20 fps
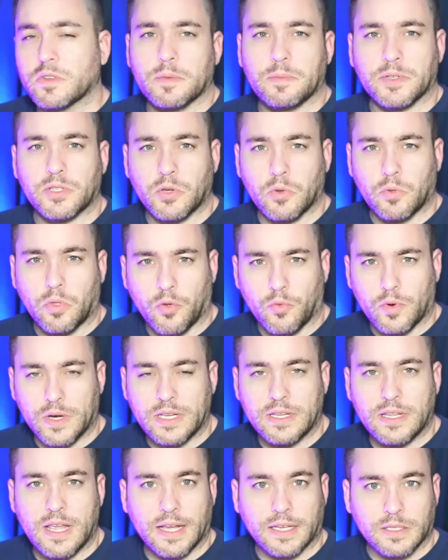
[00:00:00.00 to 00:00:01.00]
Episode
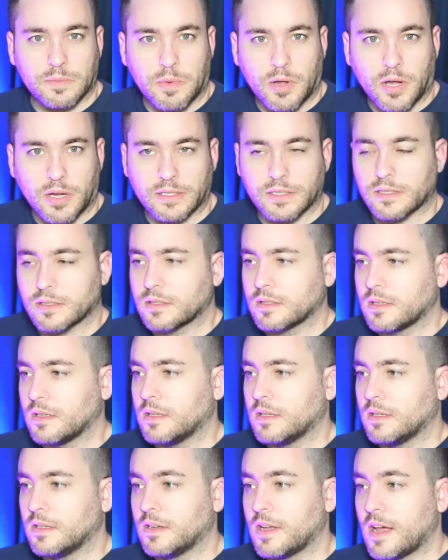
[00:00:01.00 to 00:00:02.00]
3 Xbox.
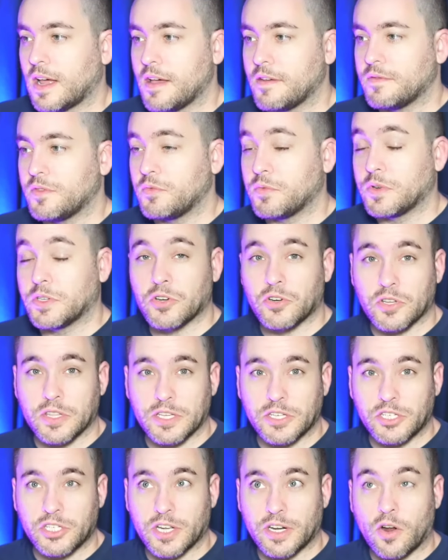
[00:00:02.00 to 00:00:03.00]
Uh, I have The Return of the
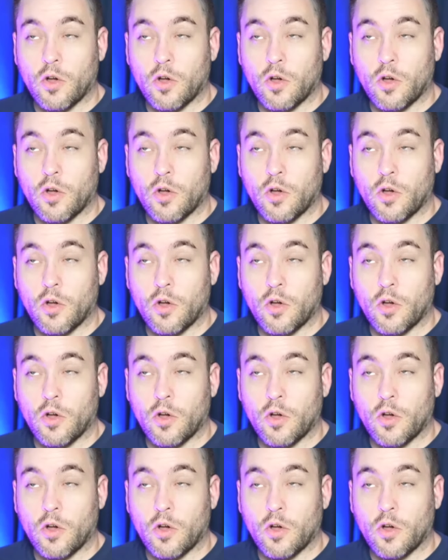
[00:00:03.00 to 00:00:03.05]
Jedi.